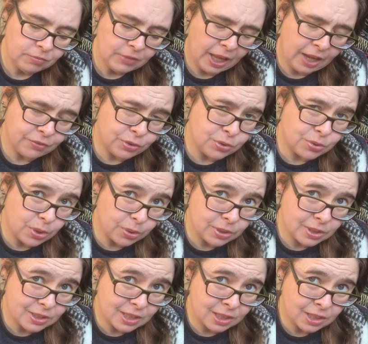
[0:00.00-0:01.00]
"Have you
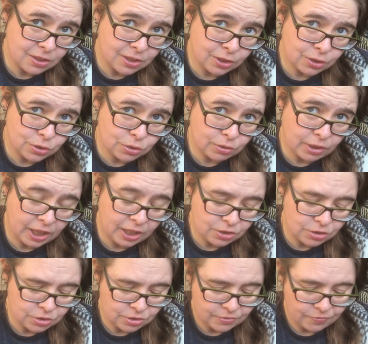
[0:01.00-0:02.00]
noticed anything
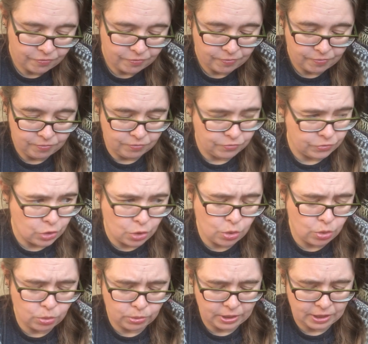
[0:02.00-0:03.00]
strange?"
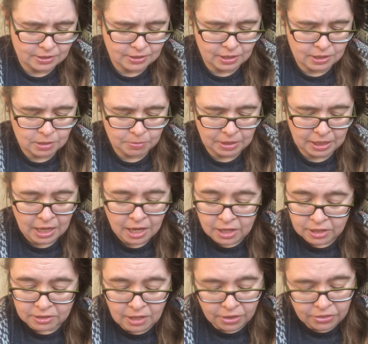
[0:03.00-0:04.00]
"No," he said to me,
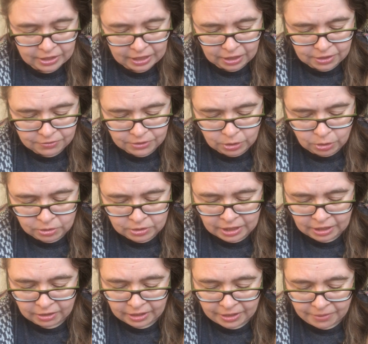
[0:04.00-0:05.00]
"nothing out of the
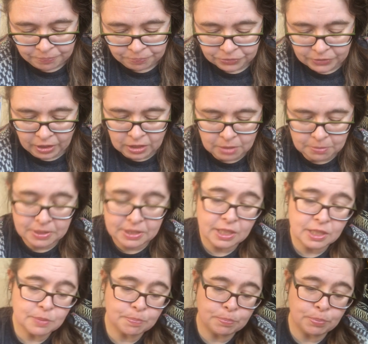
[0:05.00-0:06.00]
ordinary. Dunham is
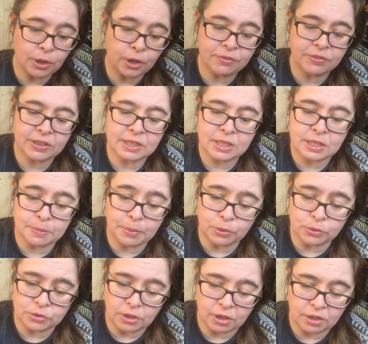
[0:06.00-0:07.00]
as perfect as a
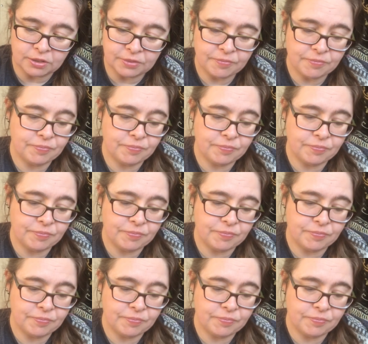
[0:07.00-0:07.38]
postcard."